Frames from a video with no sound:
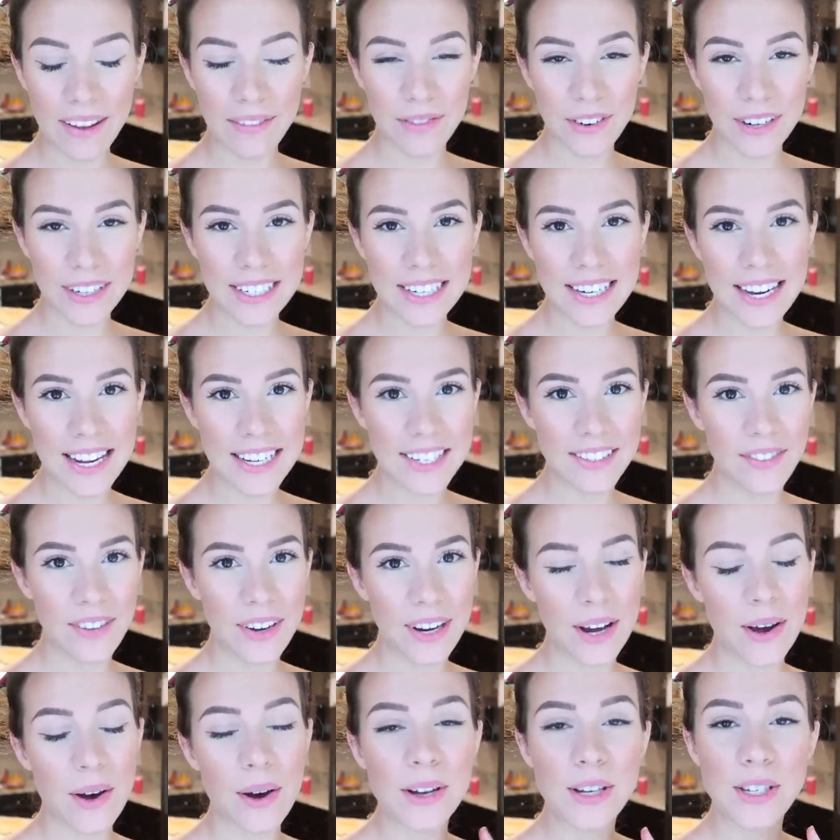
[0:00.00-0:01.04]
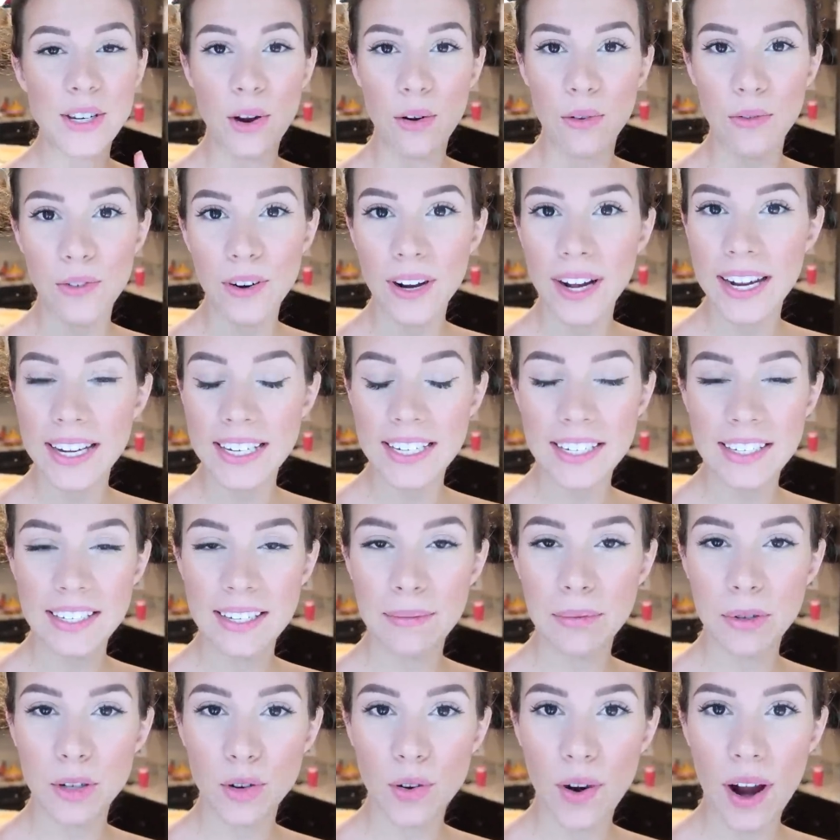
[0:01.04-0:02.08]
it for today's video. Don't forget to
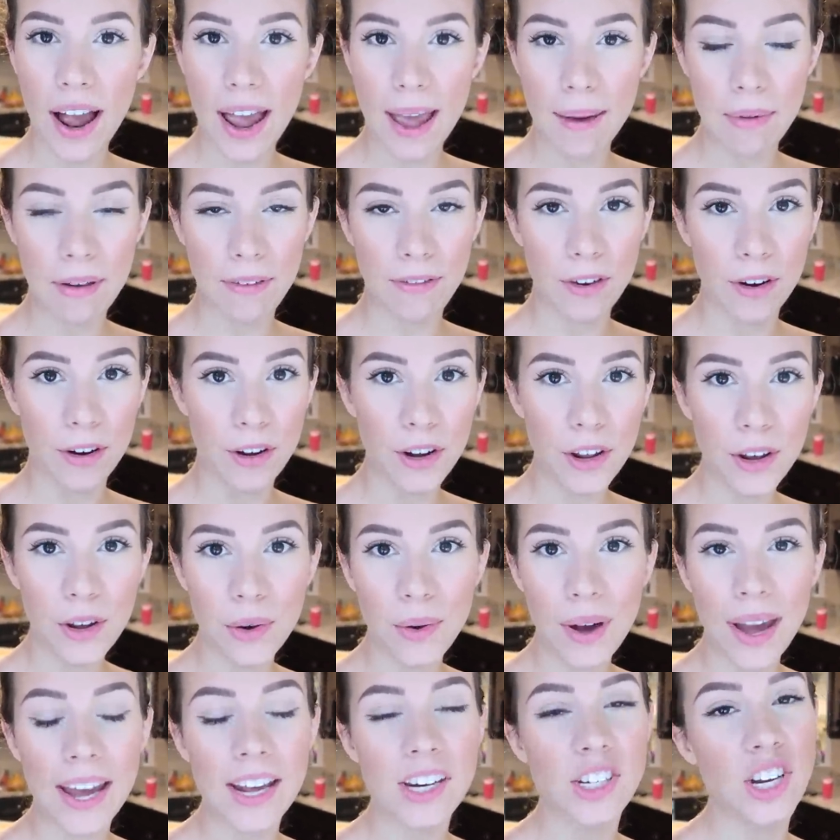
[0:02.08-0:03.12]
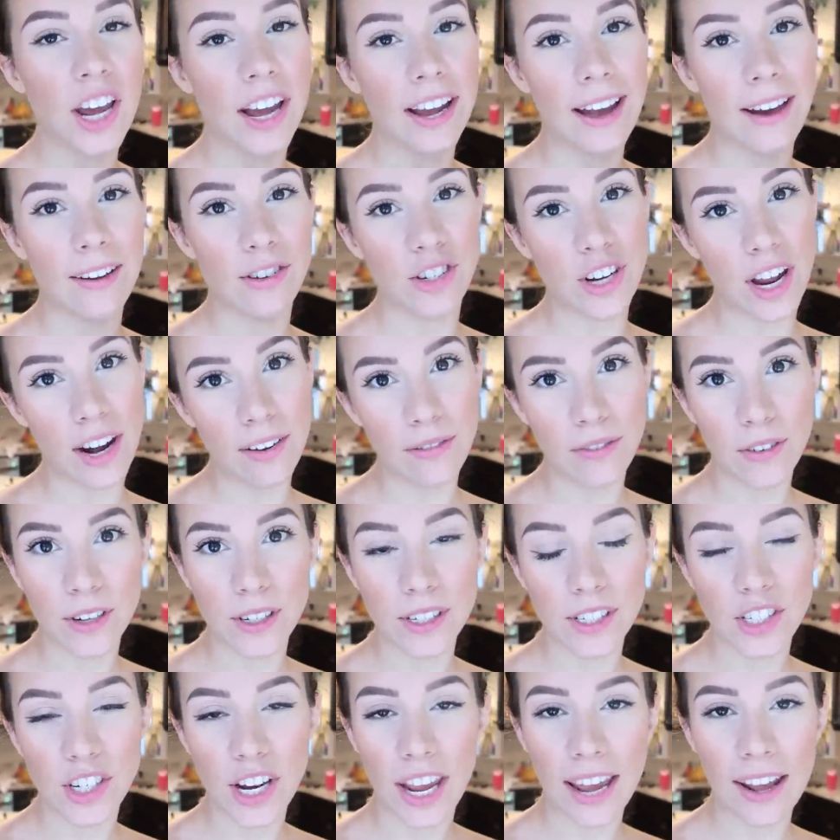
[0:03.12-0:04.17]
subscribe if you're new and check out
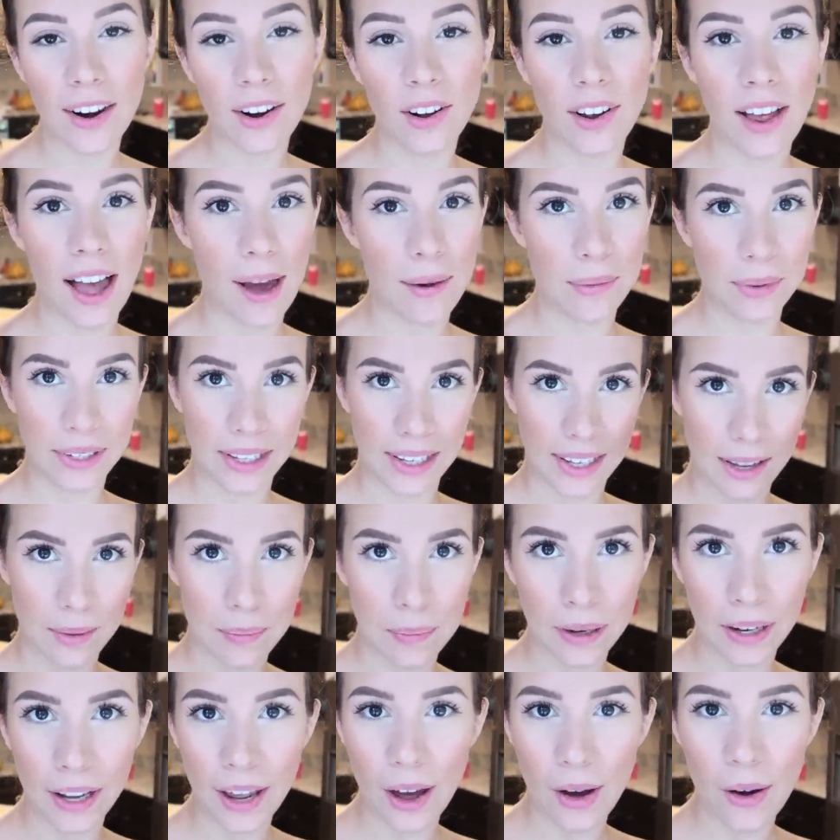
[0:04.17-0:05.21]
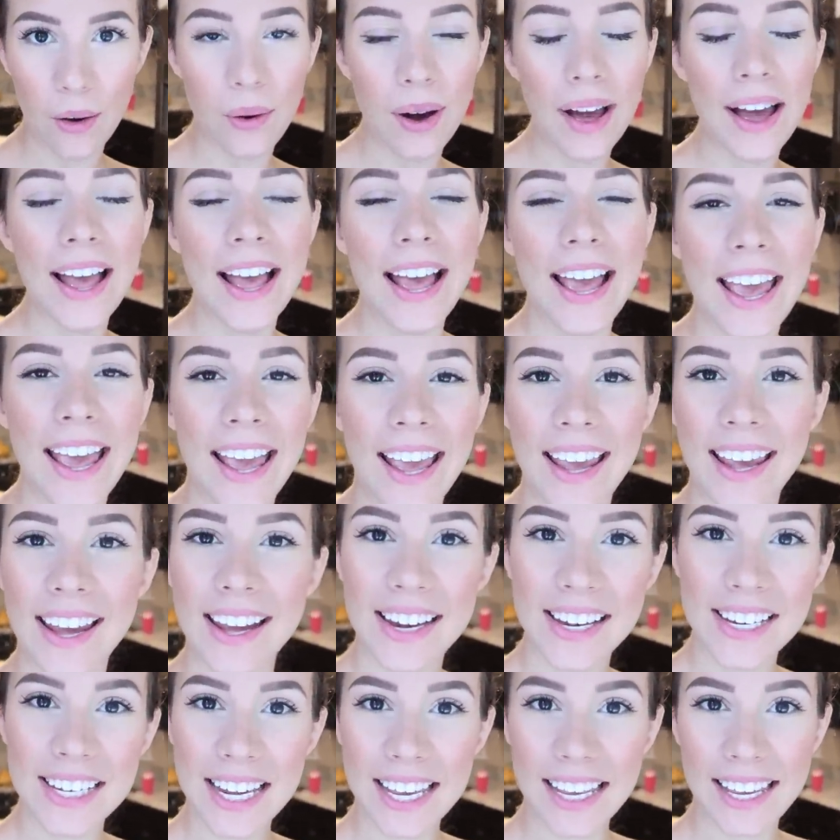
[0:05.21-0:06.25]
Jennifer's channel. I will link it below.
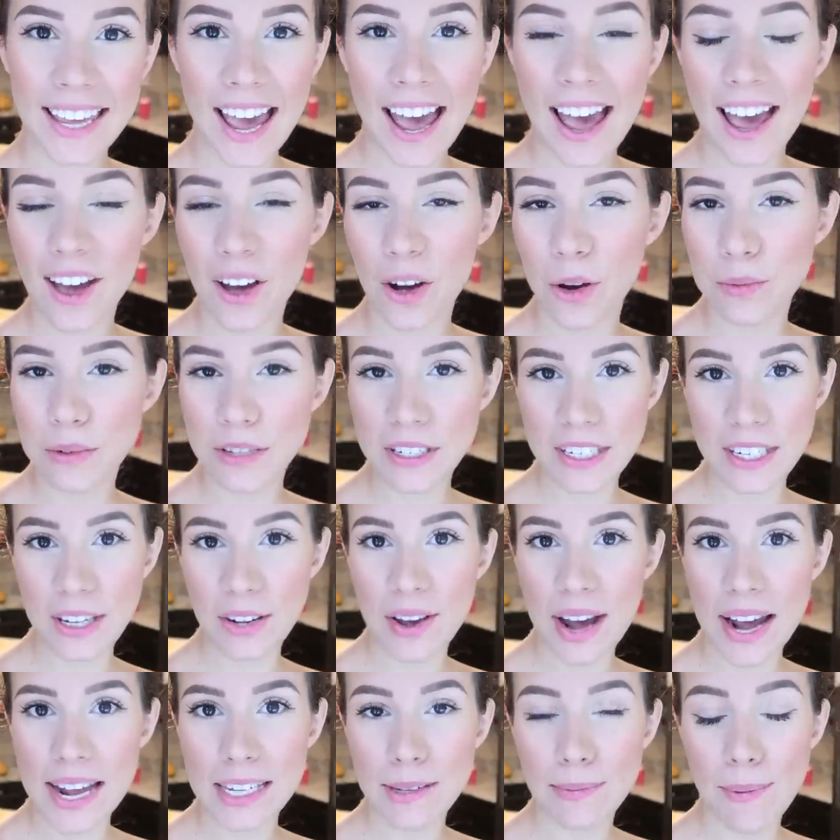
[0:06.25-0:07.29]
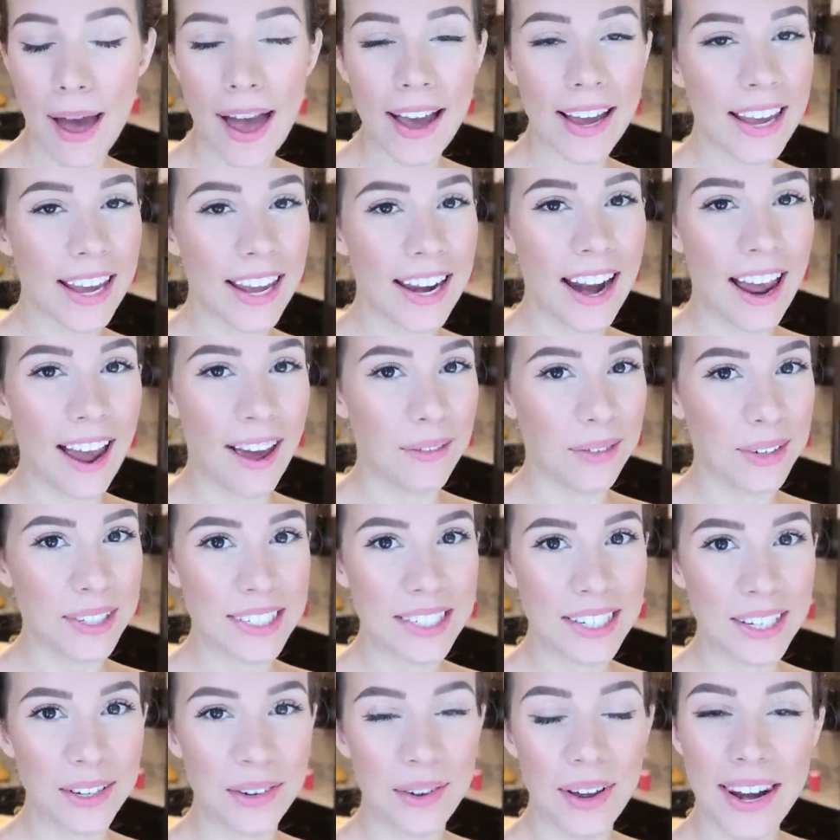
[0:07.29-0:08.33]
And yeah, I hope to see you guys back and I will
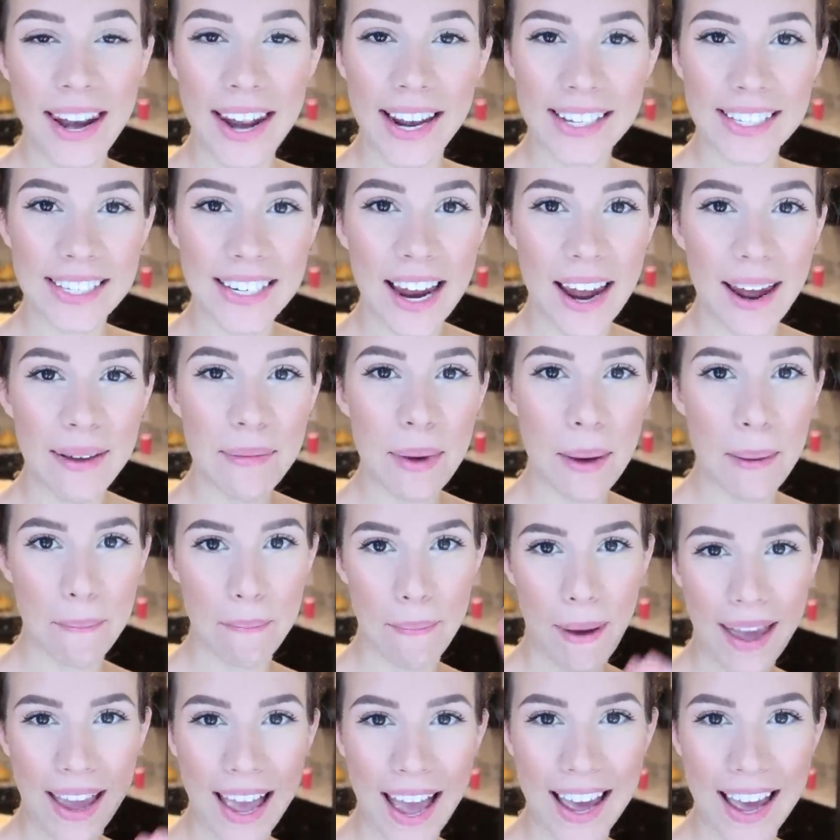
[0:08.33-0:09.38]
see you next time. Bye